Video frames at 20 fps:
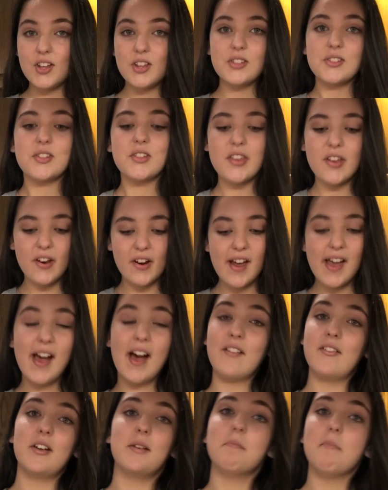So there you
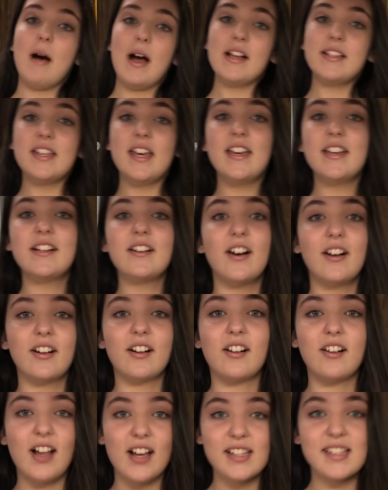have it, my take on a
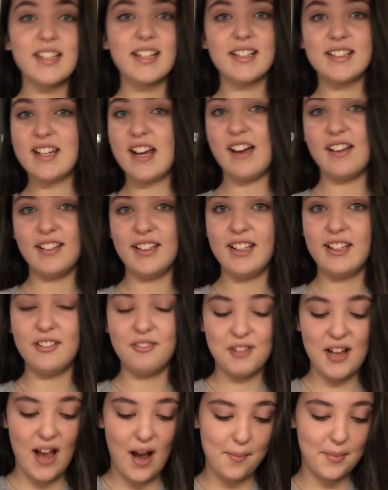classic Italian
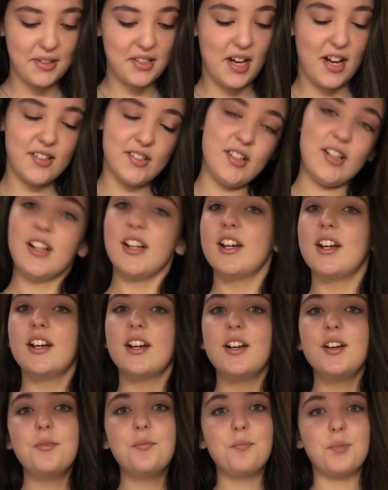appetizer,
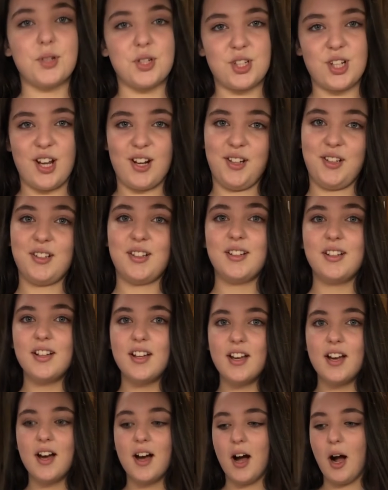bruschetta.
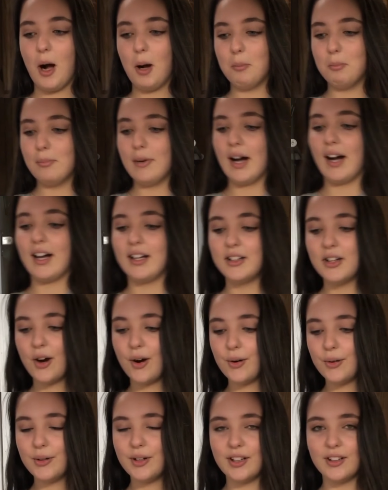I
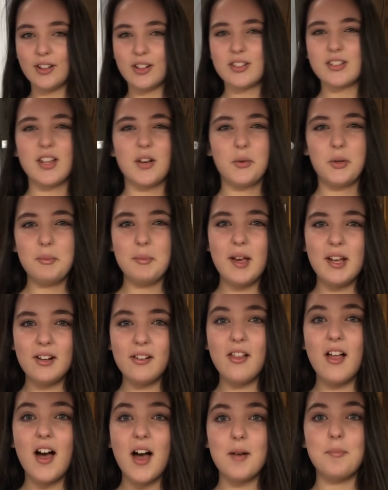know it looks like we made a
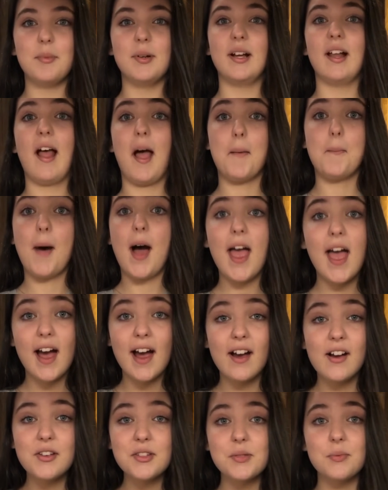lot, but at my
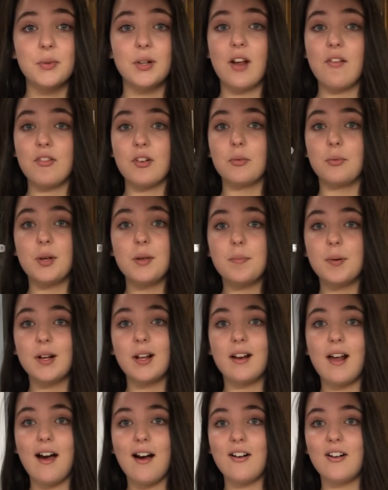house, whenever we put it
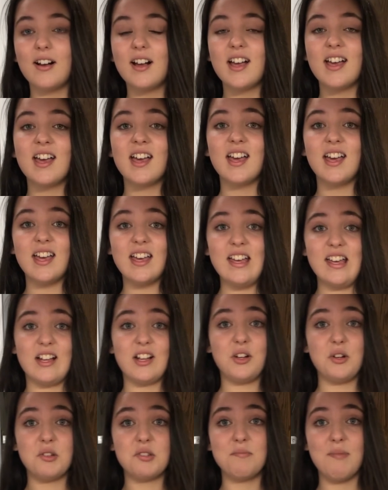out, it
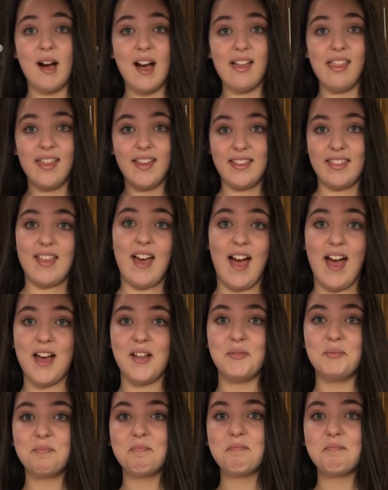goes by like that.